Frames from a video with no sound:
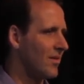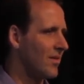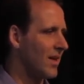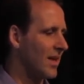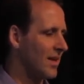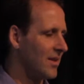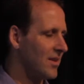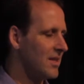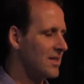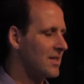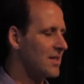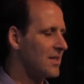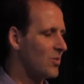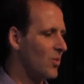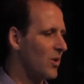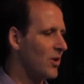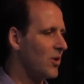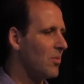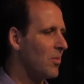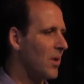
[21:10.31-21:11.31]
that this is
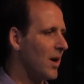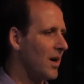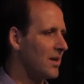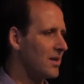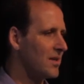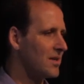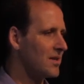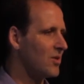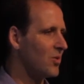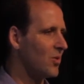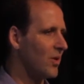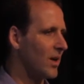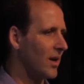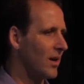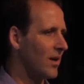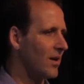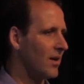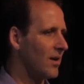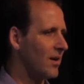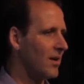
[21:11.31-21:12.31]
what your mind is doing.
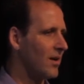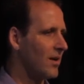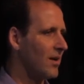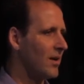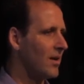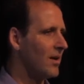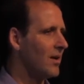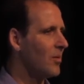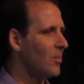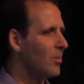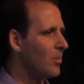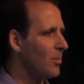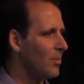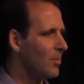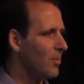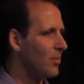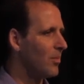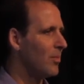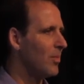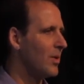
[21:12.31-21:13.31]

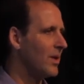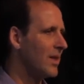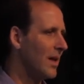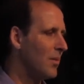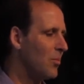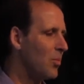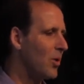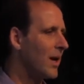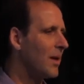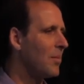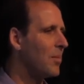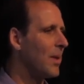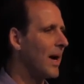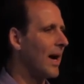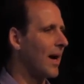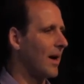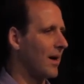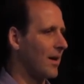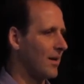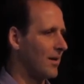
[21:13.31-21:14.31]
But then bring it
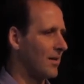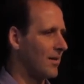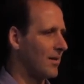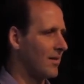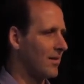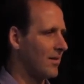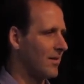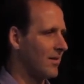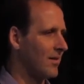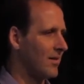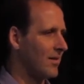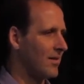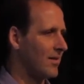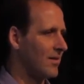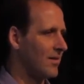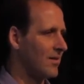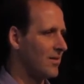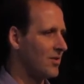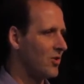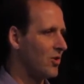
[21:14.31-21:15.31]
back
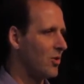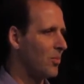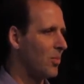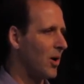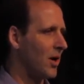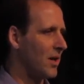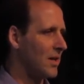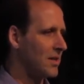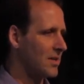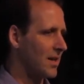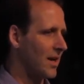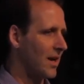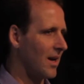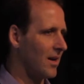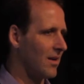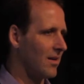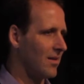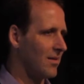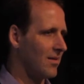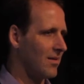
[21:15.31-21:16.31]
to your body
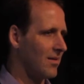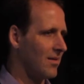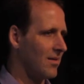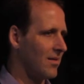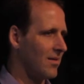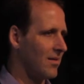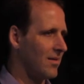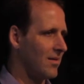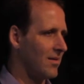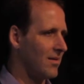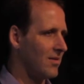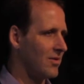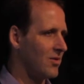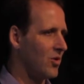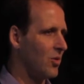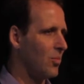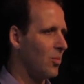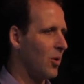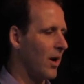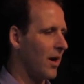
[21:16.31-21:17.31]
scan,
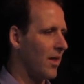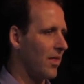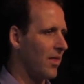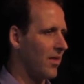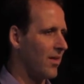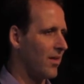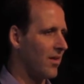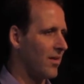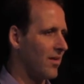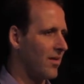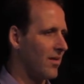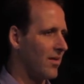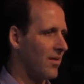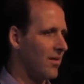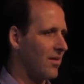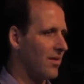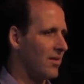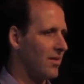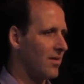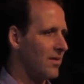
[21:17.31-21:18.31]
to your breath,
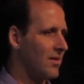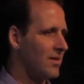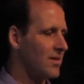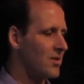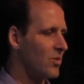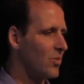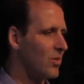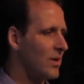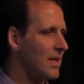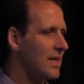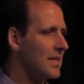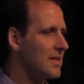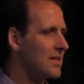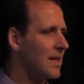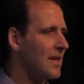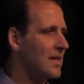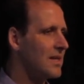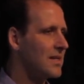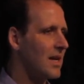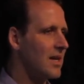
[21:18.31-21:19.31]
as you release
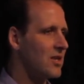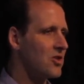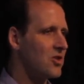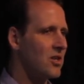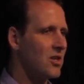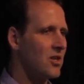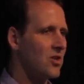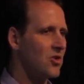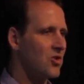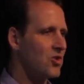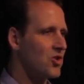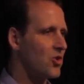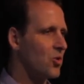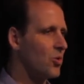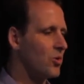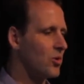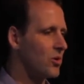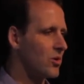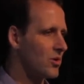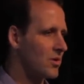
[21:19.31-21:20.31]
any tension in your
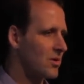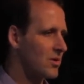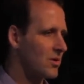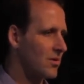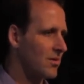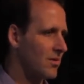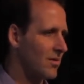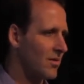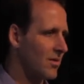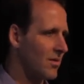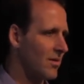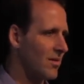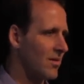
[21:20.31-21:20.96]
shoulders